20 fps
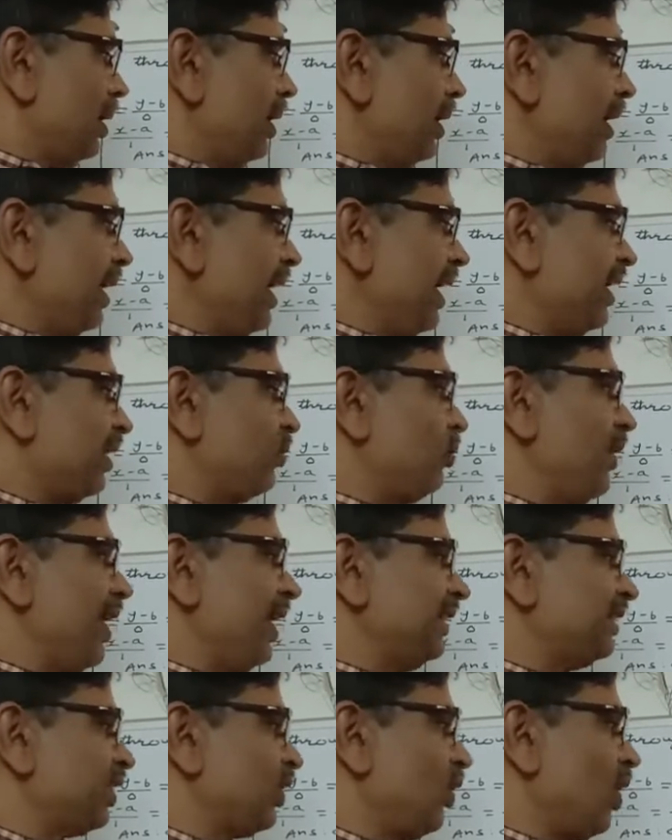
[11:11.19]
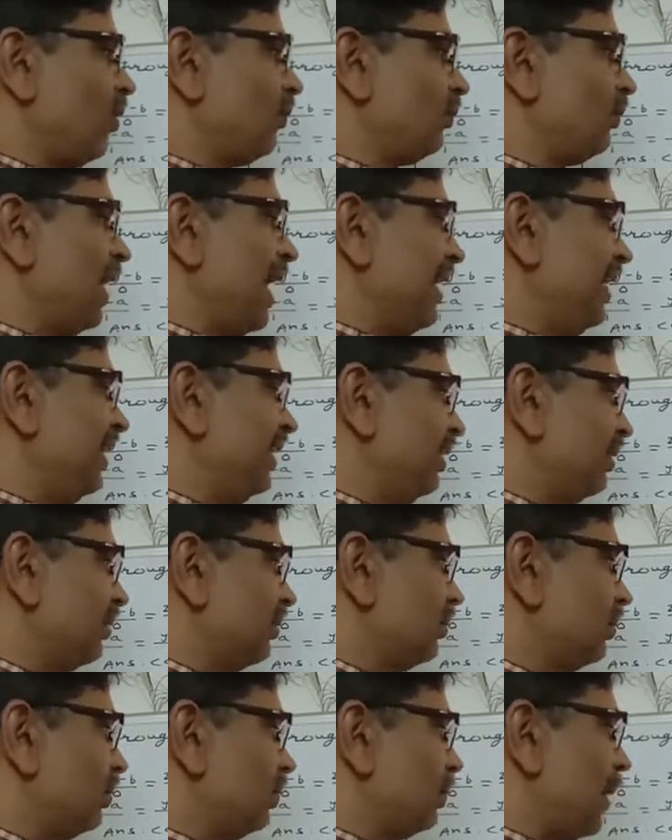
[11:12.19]
Equation of line
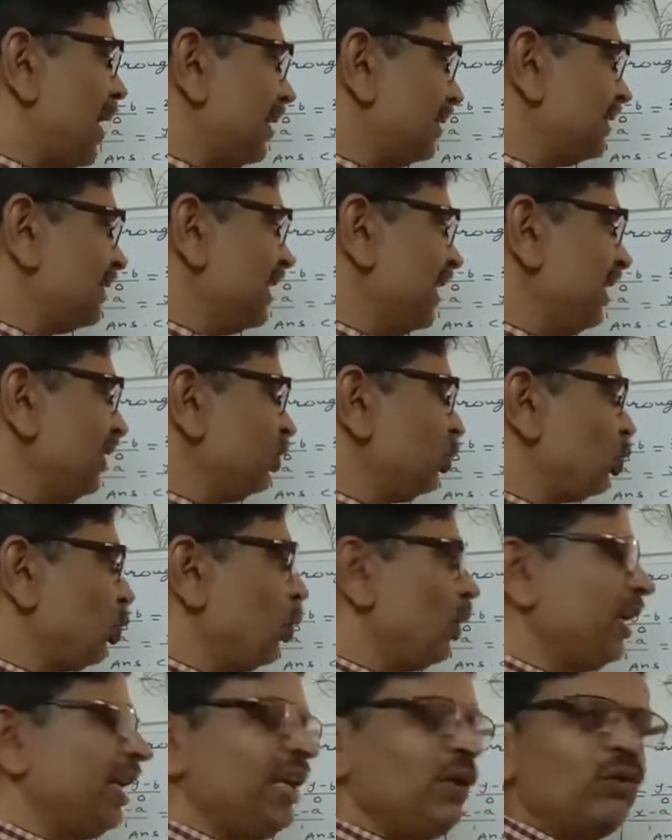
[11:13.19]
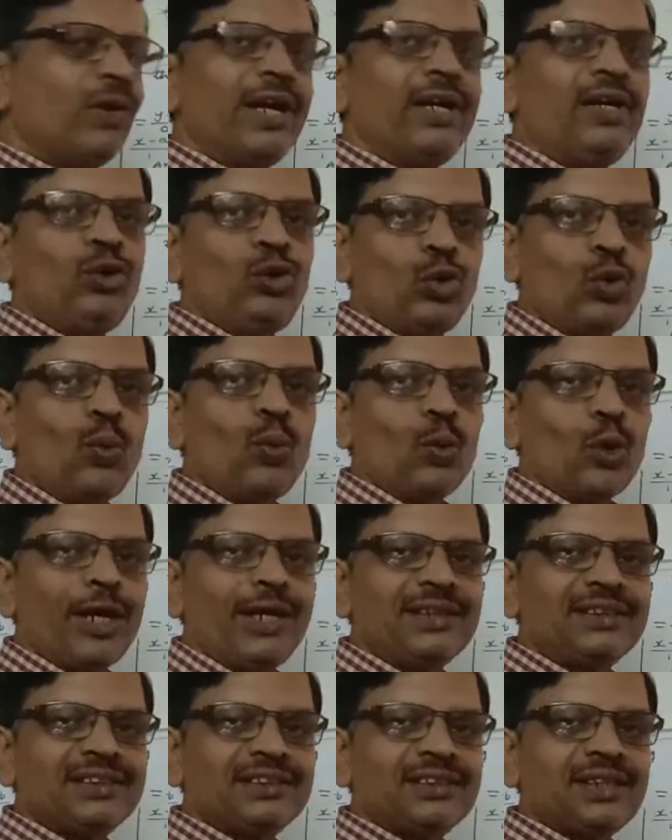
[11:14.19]
passing through given 2
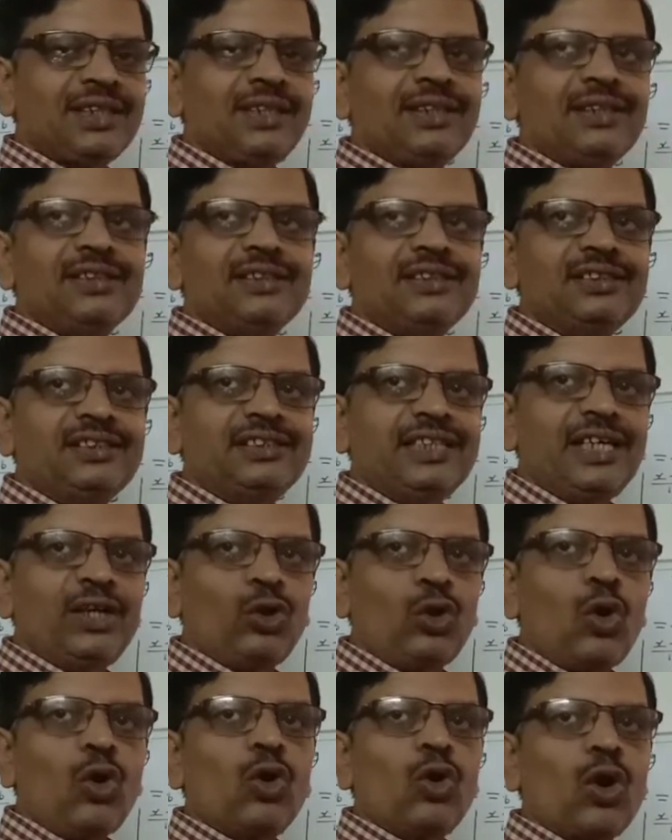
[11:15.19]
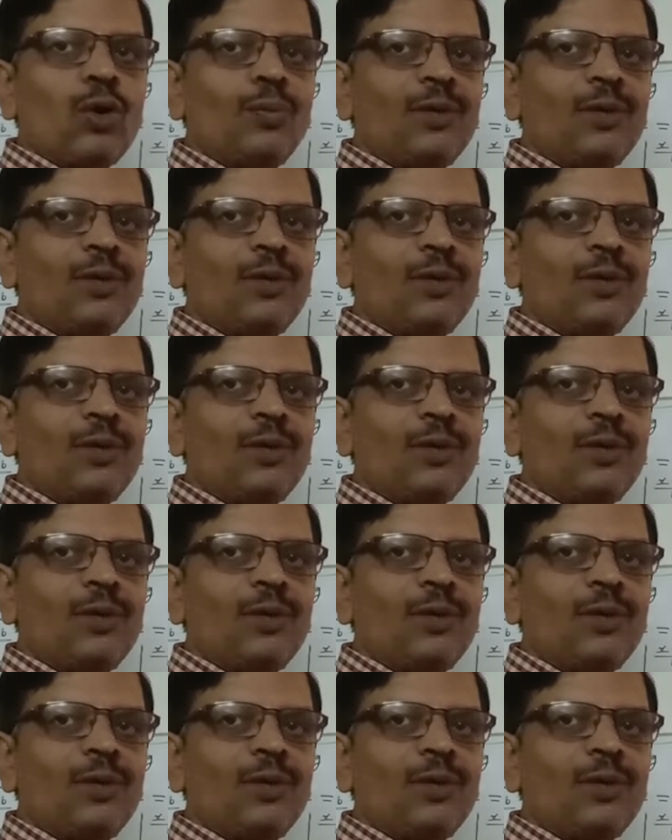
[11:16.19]
points 0,